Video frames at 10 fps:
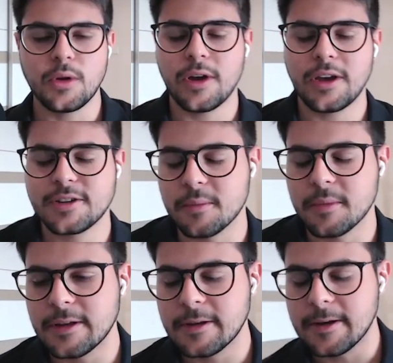question,
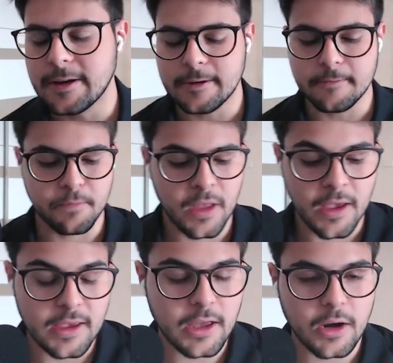man. Um,
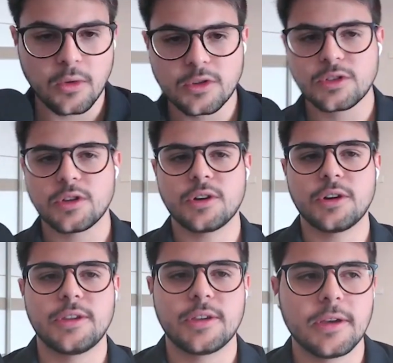yeah, it all
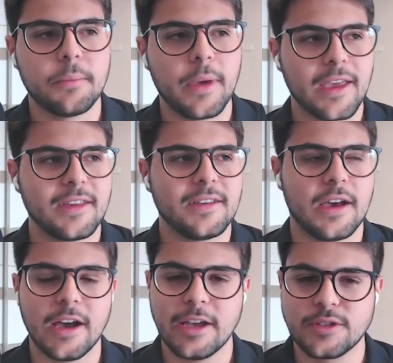started uh, back in
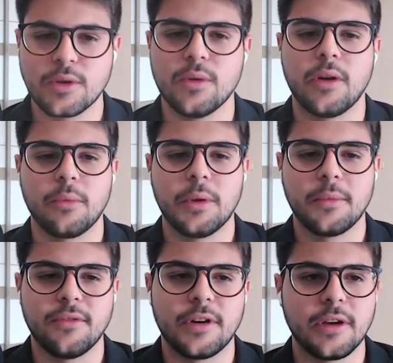high school. I
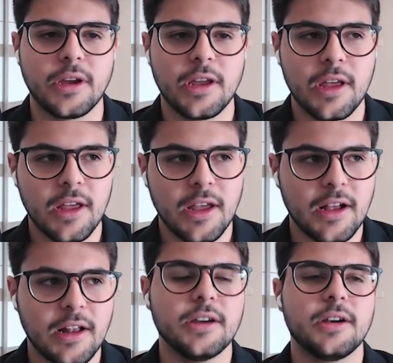remember very
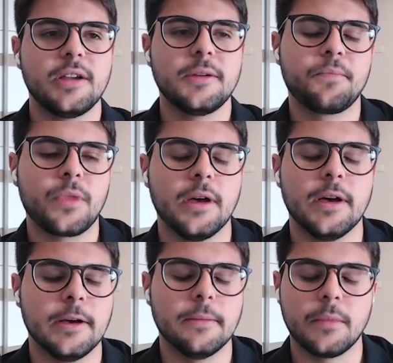clearly.
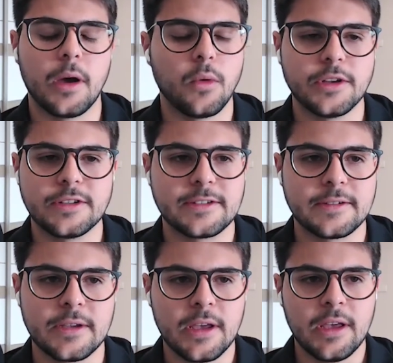Um, I was
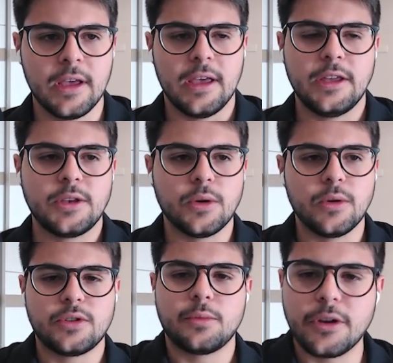into
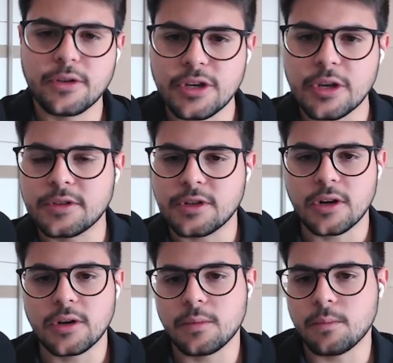entrepreneurship,
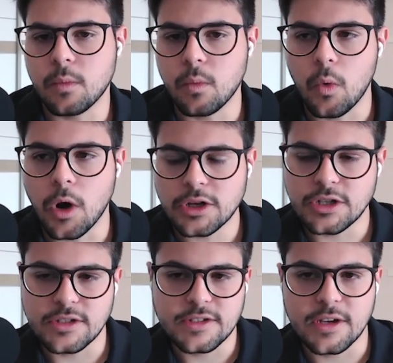started
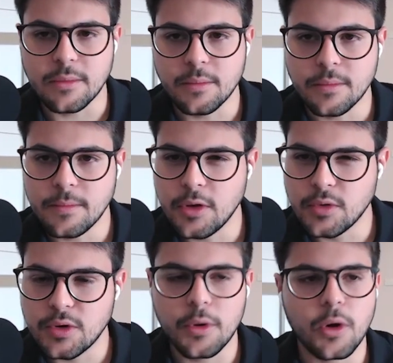watching some
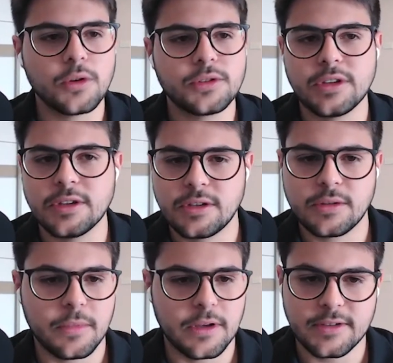YouTube content.
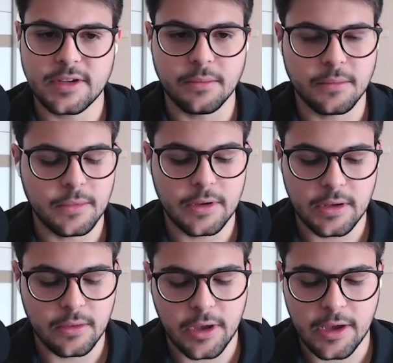Uh, some
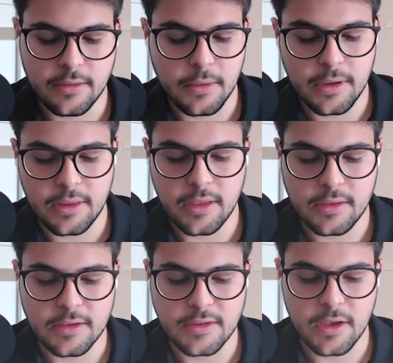uh, we had, uh, I think,
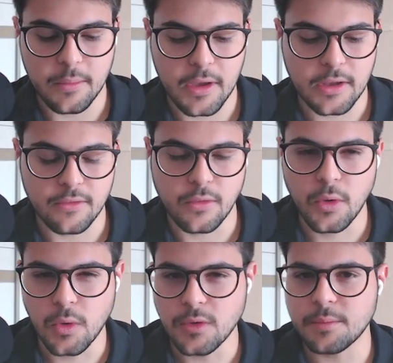the same kind of
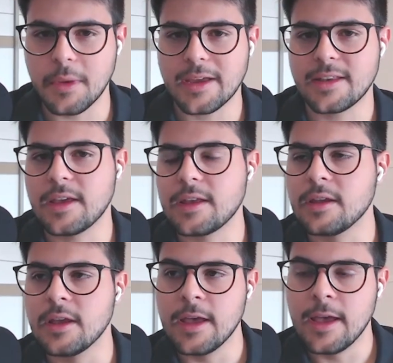gurus back then.
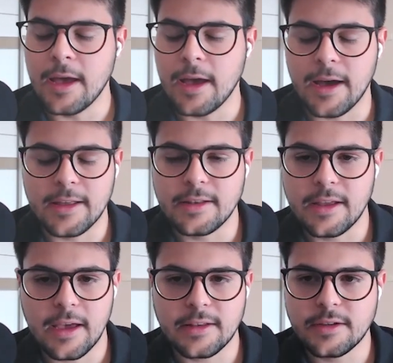and
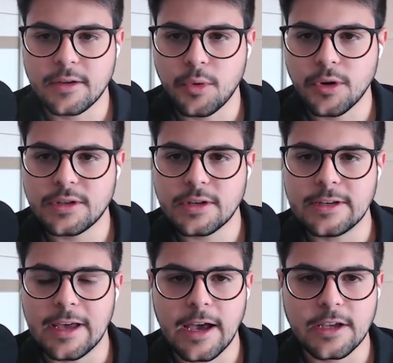at some point in
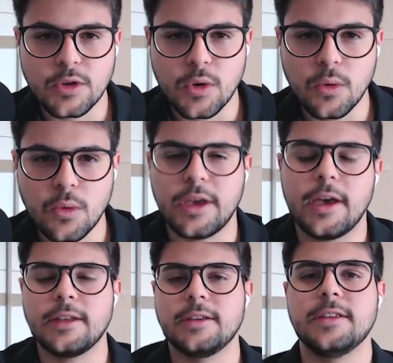high school, we
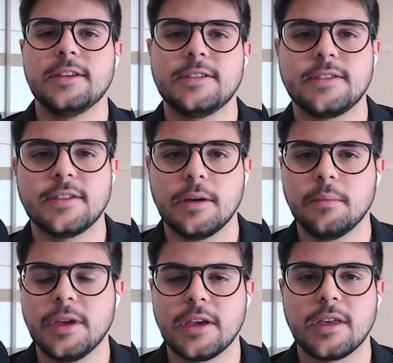had this uh,
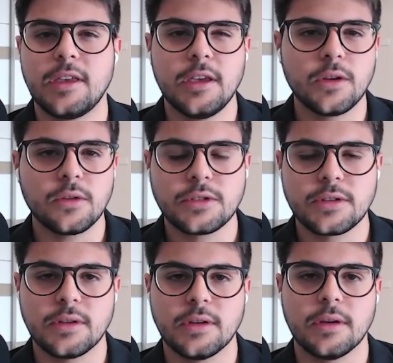big keynote,
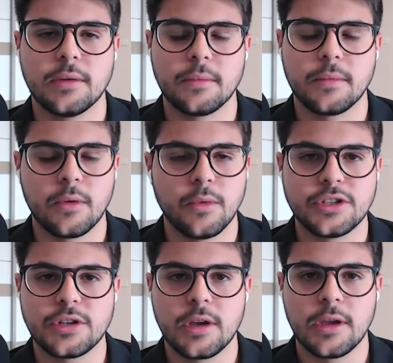um,
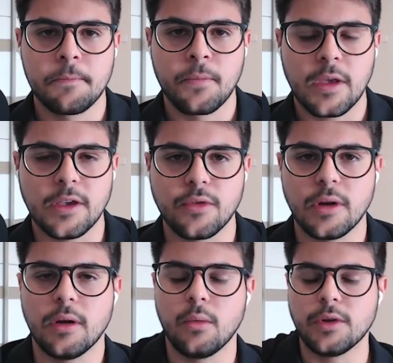which is
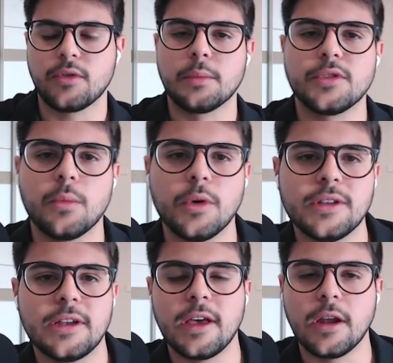uh, was from someone
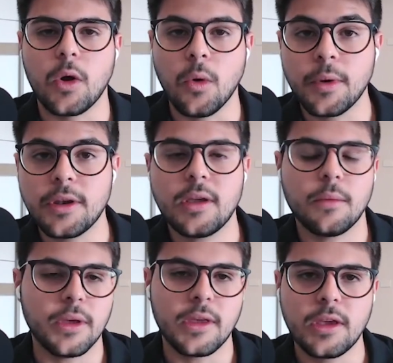that had a company, a
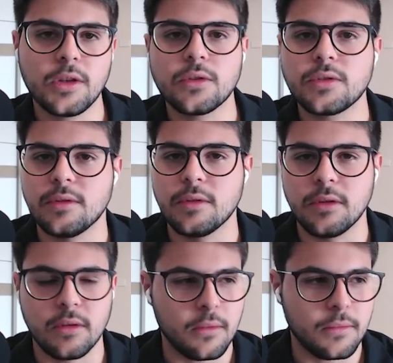big keynote in,
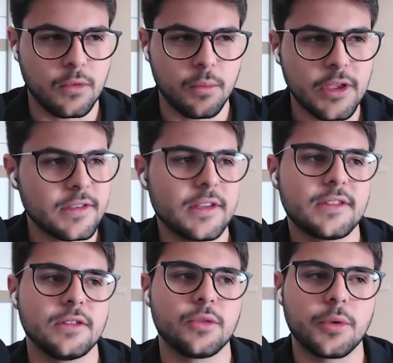in, in
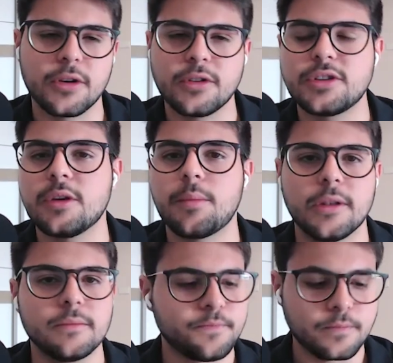business, entrepreneurship,
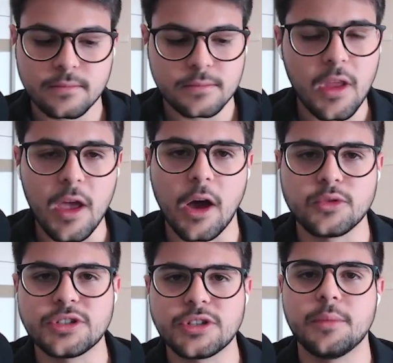and how
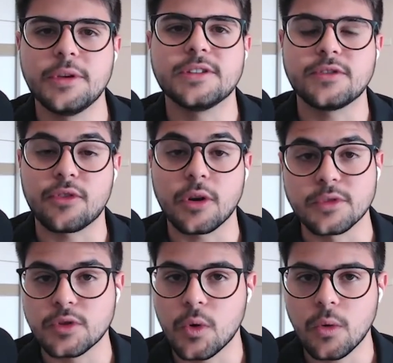to start a business from
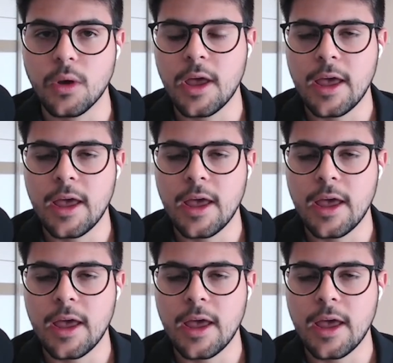school